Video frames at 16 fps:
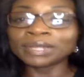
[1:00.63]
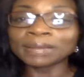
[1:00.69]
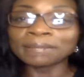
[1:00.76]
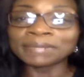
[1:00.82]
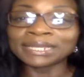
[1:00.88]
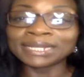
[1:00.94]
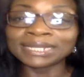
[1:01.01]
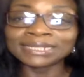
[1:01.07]
I
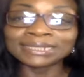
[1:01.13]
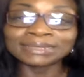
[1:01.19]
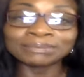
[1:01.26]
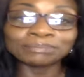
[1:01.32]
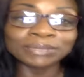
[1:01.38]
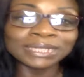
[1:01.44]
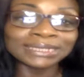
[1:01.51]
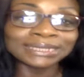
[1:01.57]
mean, it's
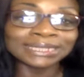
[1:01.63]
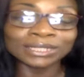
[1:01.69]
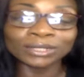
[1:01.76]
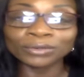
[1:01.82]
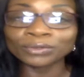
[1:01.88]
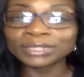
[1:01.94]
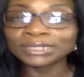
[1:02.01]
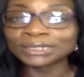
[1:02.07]
it's
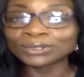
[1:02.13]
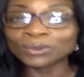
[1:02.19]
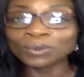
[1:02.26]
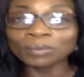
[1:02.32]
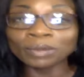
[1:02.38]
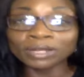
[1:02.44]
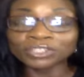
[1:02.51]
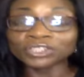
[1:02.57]
increased so
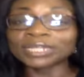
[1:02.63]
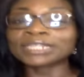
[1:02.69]
much.